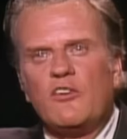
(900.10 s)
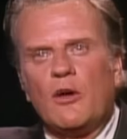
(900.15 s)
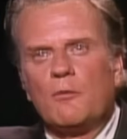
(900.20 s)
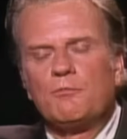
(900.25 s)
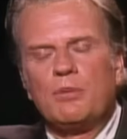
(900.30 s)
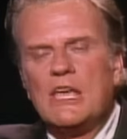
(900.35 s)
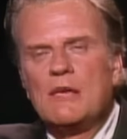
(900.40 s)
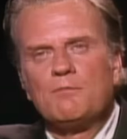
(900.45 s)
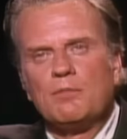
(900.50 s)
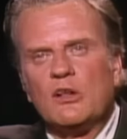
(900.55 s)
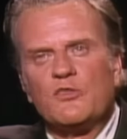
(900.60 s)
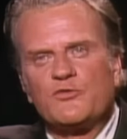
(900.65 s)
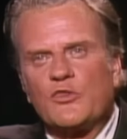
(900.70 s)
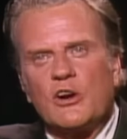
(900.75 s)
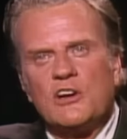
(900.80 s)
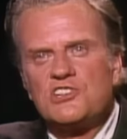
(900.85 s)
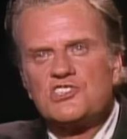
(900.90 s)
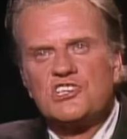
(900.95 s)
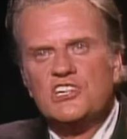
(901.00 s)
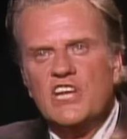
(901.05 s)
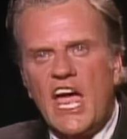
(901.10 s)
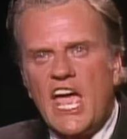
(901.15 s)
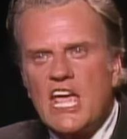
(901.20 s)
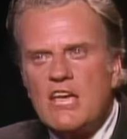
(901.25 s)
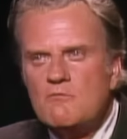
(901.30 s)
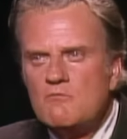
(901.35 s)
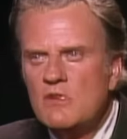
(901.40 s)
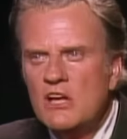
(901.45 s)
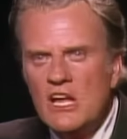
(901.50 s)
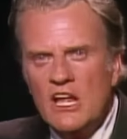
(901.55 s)
a people for his
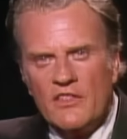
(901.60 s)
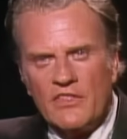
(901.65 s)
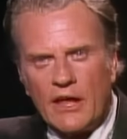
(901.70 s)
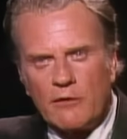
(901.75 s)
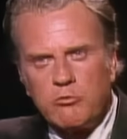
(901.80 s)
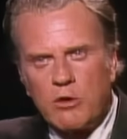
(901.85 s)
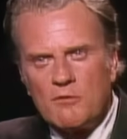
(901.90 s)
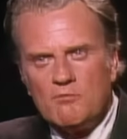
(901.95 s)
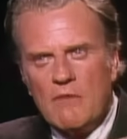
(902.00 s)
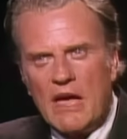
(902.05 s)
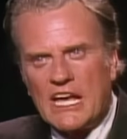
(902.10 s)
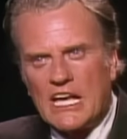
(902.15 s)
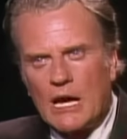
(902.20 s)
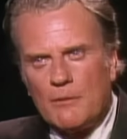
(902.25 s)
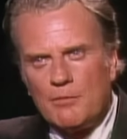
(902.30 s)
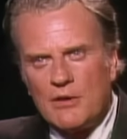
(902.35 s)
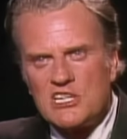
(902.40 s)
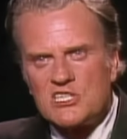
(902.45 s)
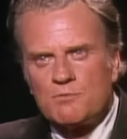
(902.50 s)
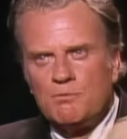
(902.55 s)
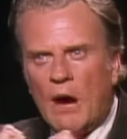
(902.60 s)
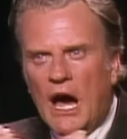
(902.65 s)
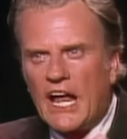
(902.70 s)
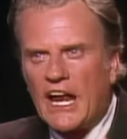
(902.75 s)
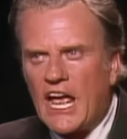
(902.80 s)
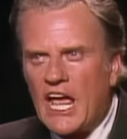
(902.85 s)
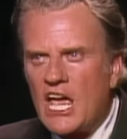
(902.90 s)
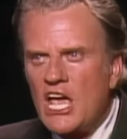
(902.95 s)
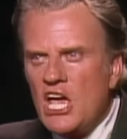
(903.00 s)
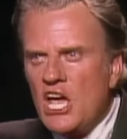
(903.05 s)
name that would make up his
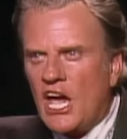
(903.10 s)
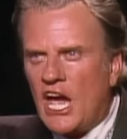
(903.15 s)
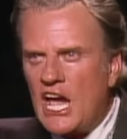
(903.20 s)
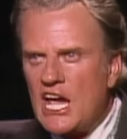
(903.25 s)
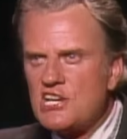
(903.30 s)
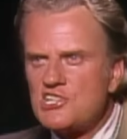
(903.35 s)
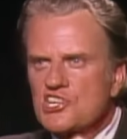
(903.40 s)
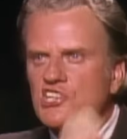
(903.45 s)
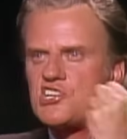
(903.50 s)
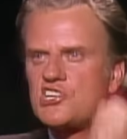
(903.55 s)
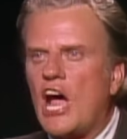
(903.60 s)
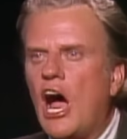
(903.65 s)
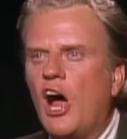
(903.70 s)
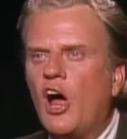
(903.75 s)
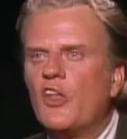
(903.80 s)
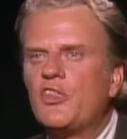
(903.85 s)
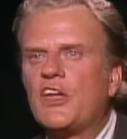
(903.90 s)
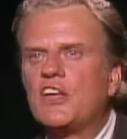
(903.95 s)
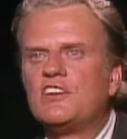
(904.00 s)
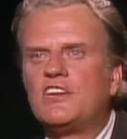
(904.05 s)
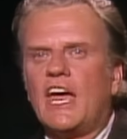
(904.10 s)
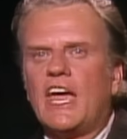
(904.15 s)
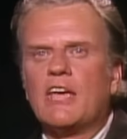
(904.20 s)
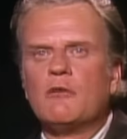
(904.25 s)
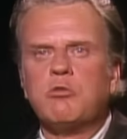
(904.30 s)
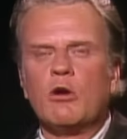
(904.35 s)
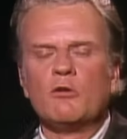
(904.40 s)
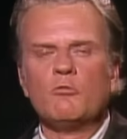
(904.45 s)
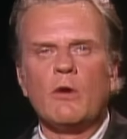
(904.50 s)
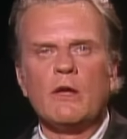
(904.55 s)
body. He saw the day
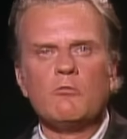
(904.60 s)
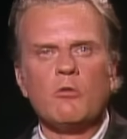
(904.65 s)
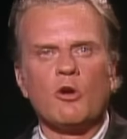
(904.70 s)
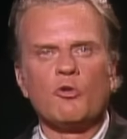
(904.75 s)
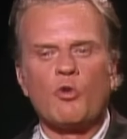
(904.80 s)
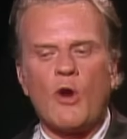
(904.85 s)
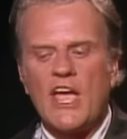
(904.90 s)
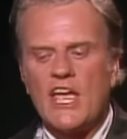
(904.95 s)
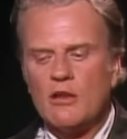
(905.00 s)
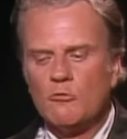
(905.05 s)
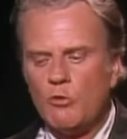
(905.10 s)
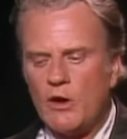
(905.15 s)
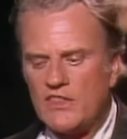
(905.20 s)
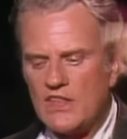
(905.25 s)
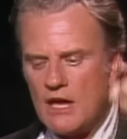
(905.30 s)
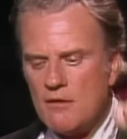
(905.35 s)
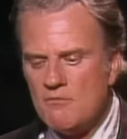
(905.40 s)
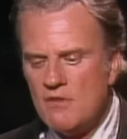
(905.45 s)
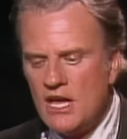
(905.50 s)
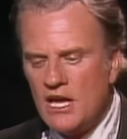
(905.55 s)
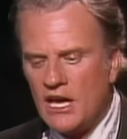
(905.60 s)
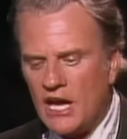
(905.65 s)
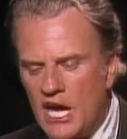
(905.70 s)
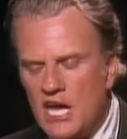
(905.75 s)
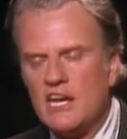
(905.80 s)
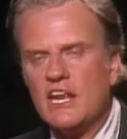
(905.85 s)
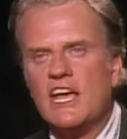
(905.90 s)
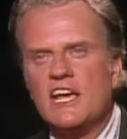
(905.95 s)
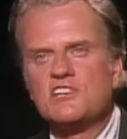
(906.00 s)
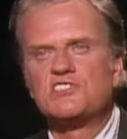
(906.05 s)
when we will reign with him
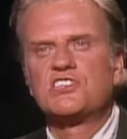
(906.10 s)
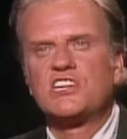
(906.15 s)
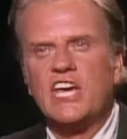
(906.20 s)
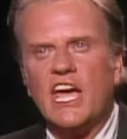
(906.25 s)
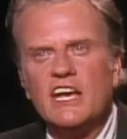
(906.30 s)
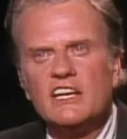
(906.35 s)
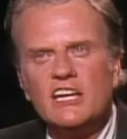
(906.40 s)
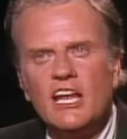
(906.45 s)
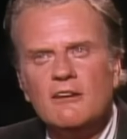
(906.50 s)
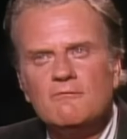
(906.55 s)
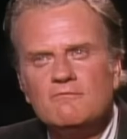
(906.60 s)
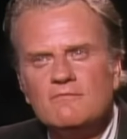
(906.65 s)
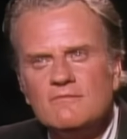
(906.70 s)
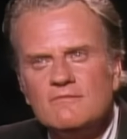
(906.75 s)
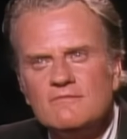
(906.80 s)
in his kingdom.